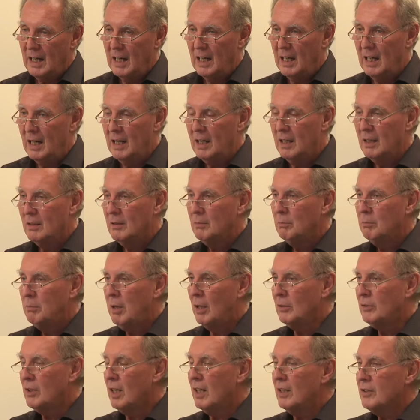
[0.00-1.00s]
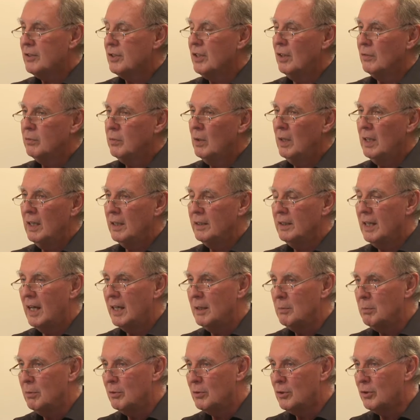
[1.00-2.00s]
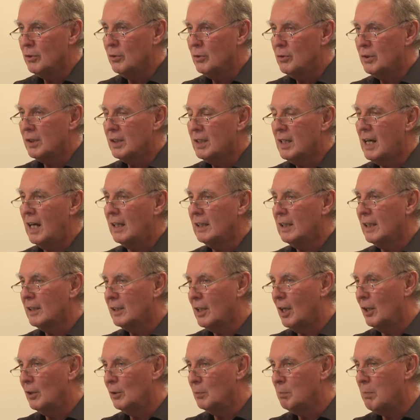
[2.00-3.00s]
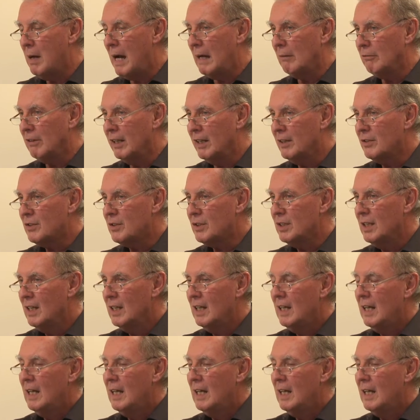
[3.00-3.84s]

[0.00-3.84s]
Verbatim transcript: bow tie software enables you to color code barriers